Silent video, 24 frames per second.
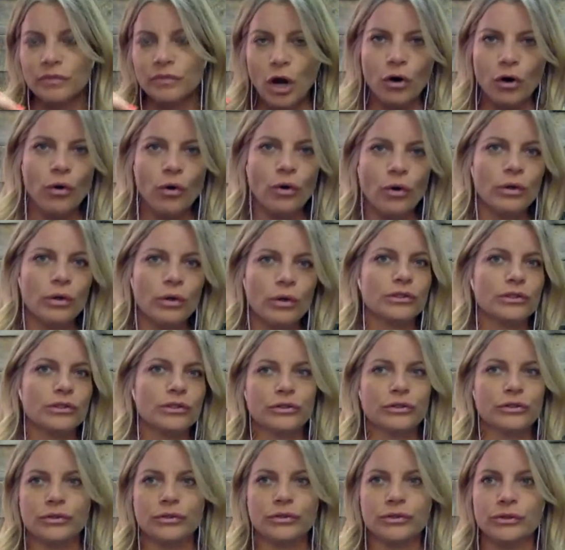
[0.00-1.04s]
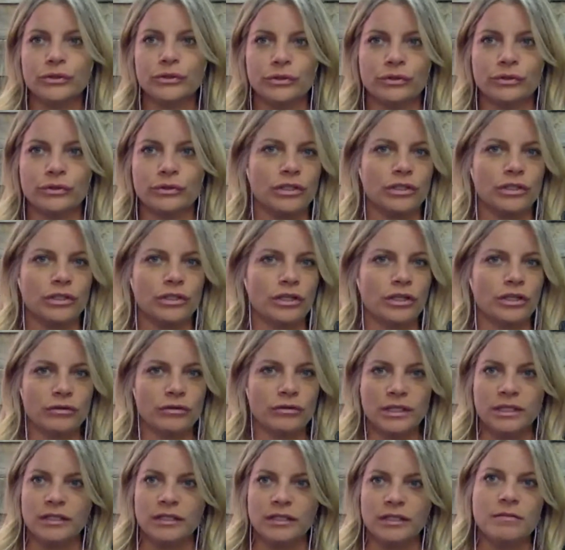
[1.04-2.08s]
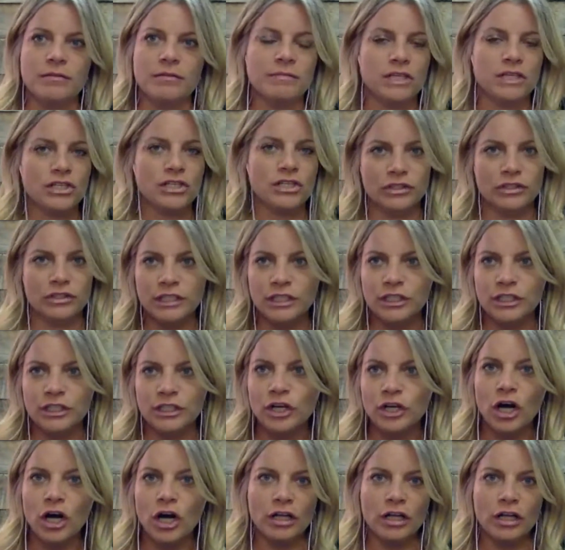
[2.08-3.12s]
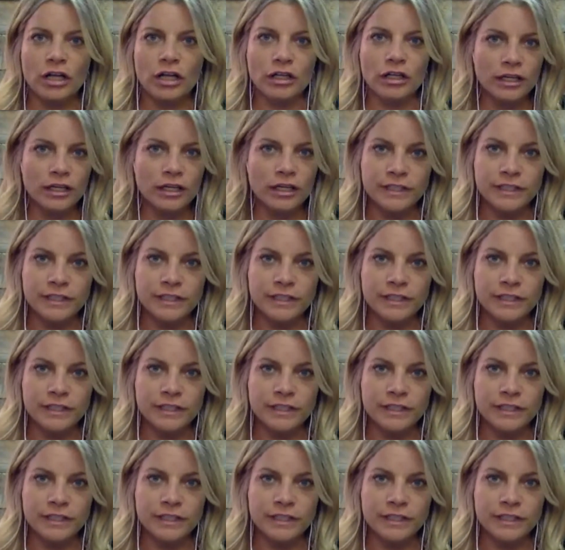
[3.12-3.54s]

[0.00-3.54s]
our whole little crew, Micheline, Hala,